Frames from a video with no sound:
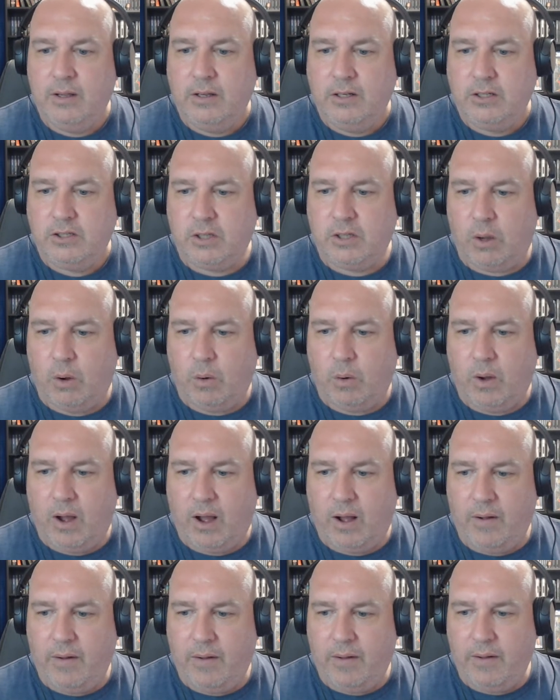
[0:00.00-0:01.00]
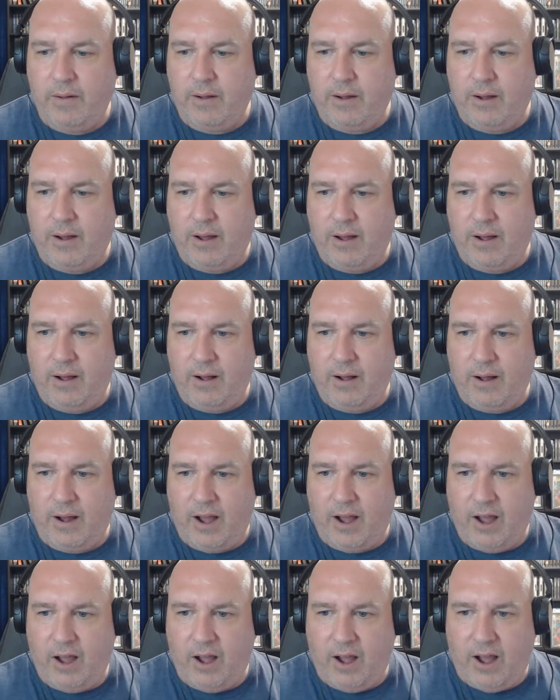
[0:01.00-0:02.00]
So
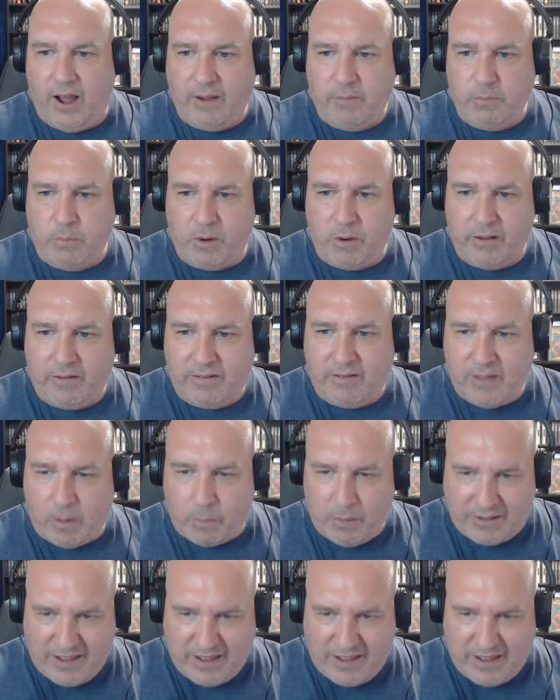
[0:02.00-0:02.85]
I want to